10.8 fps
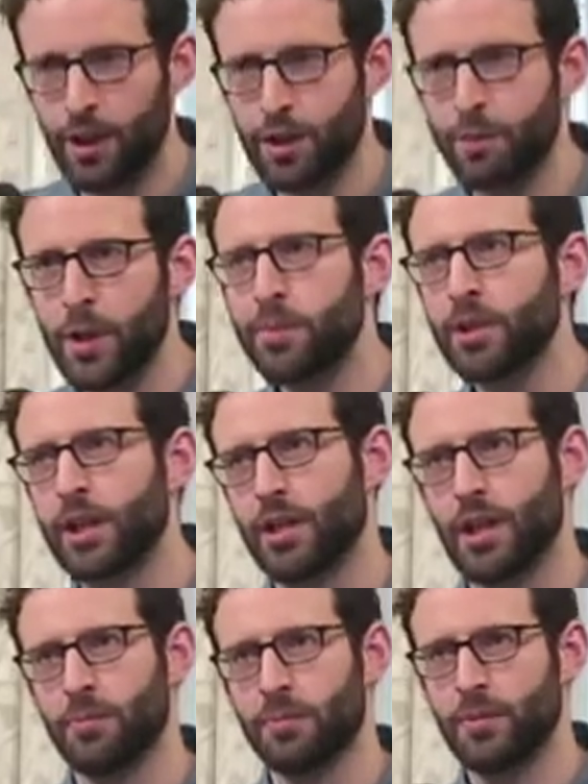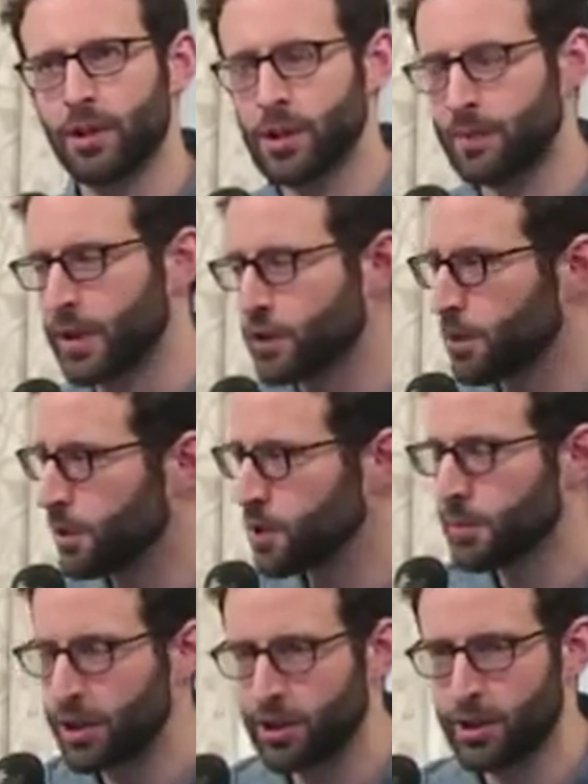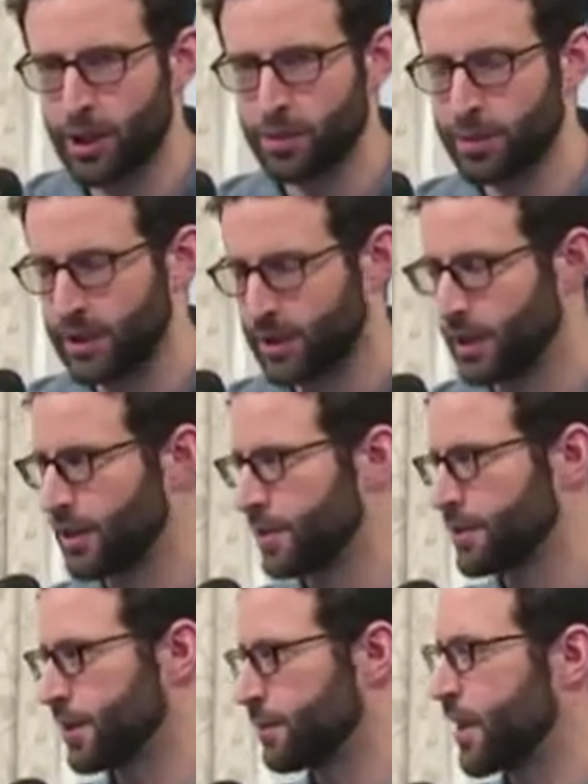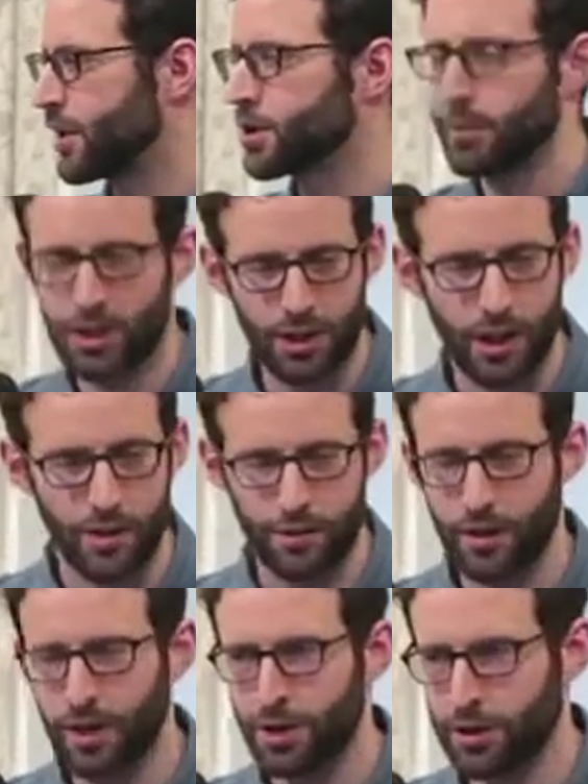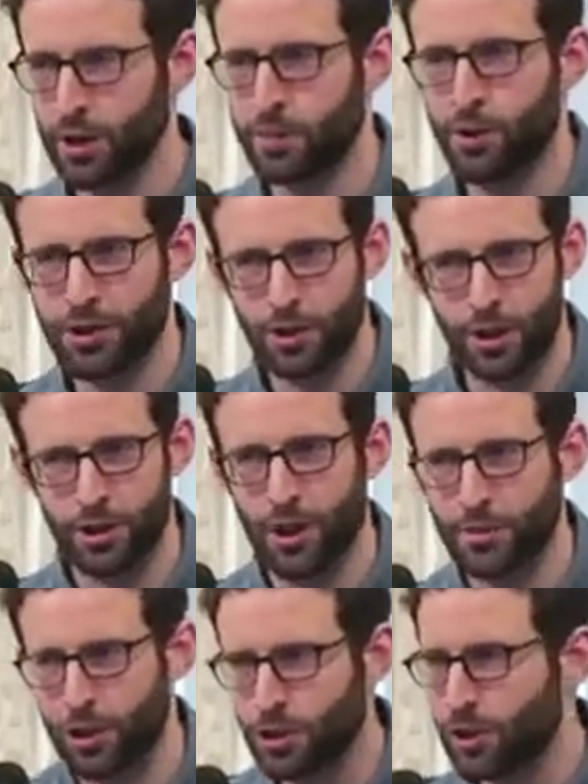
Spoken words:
the people in them spend so much money on airplane tickets and buy so much stuff that their personal consumption